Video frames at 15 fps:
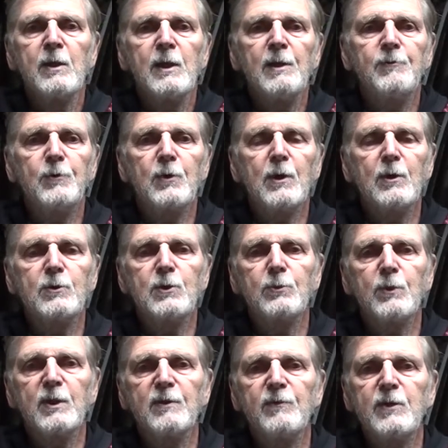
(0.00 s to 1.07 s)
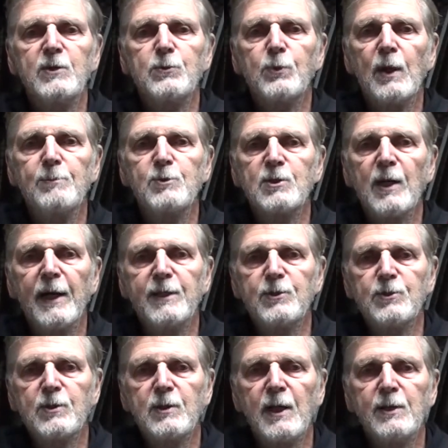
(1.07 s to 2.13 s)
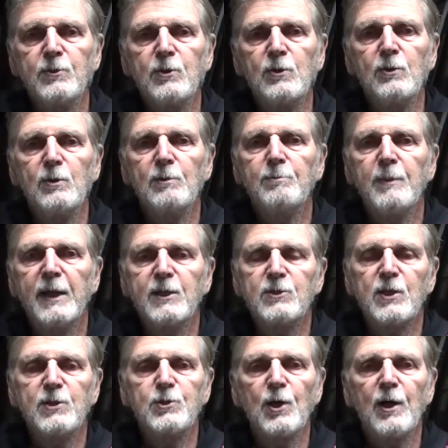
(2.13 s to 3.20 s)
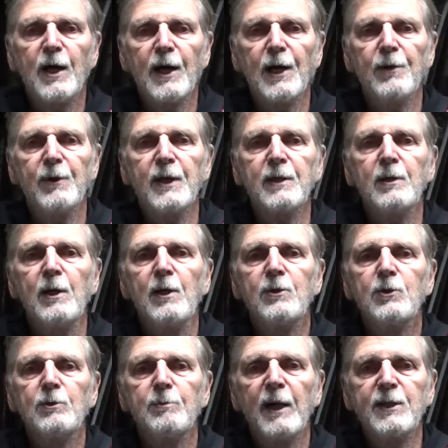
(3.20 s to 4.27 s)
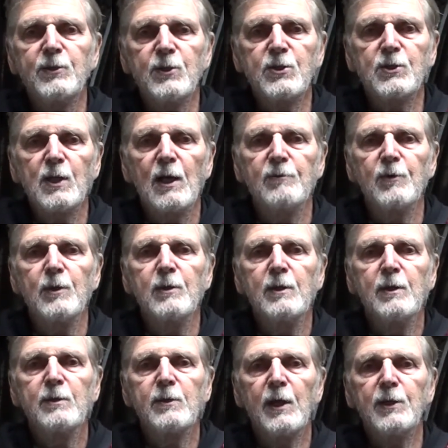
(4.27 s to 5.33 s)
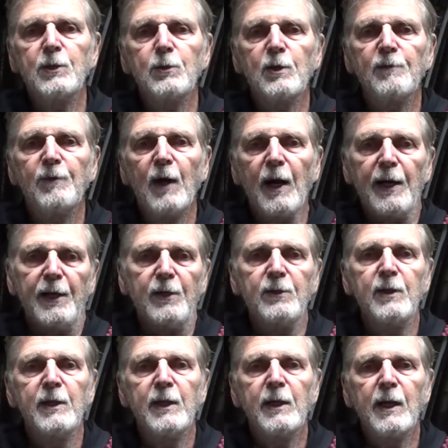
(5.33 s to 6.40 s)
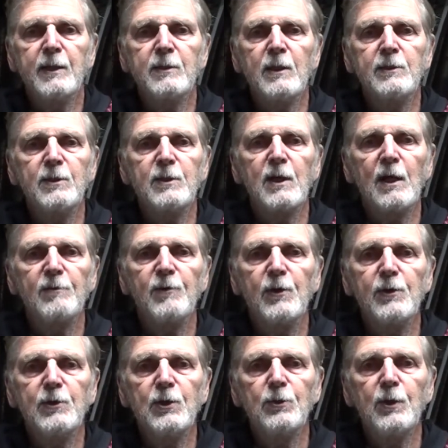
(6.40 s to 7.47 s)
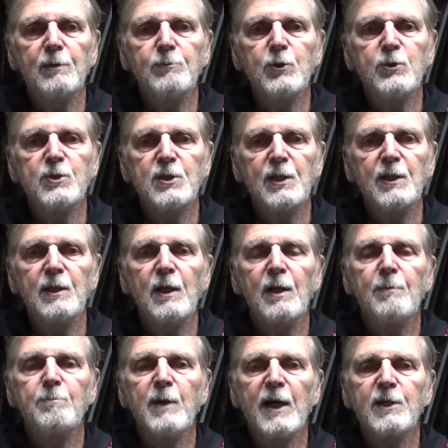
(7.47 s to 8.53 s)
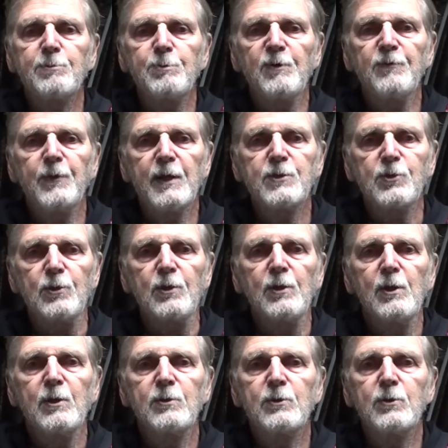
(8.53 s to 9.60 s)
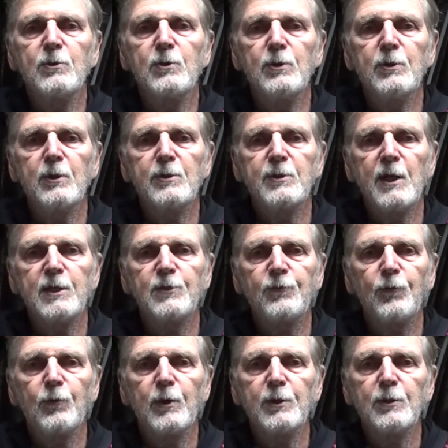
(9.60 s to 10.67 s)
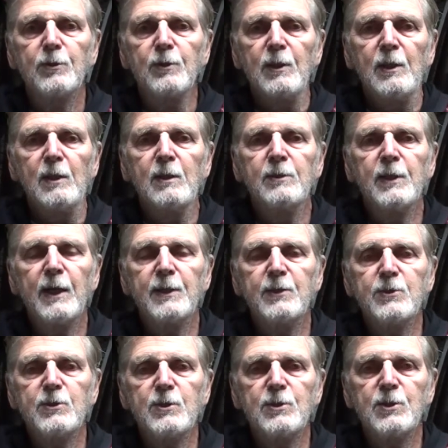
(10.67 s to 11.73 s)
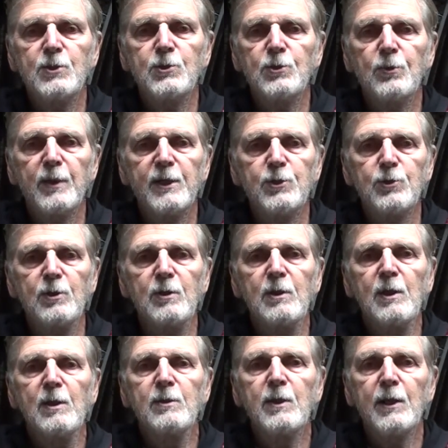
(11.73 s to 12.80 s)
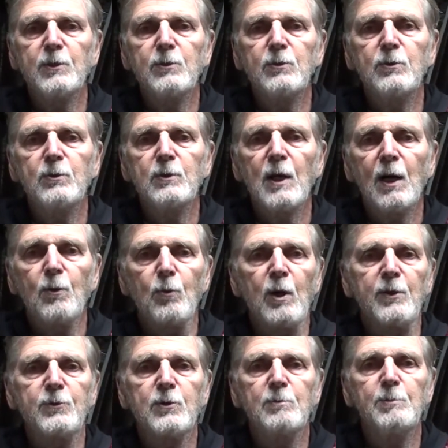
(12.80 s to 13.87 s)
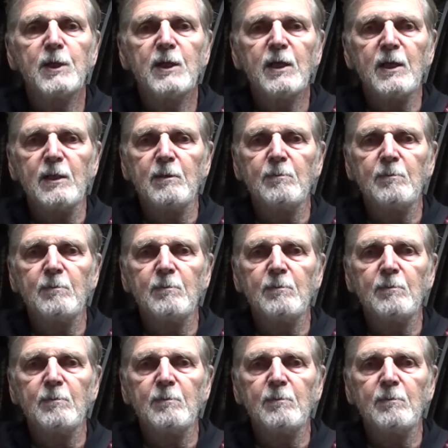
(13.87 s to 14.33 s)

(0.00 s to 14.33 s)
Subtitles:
If you go to one of these websites and do make such a hiring, you might discover that you have hired an undercover UMUC math professor to do your test for you. That is a situation that you do not want to be in.